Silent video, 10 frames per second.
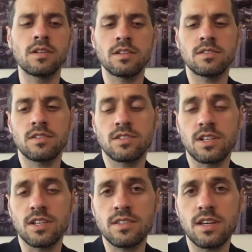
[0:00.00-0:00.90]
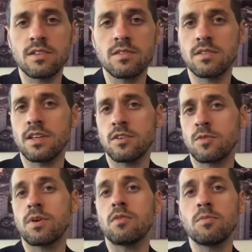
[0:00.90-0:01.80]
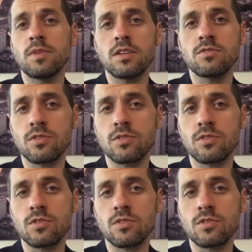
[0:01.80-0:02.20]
It, it, suggests that that you're probably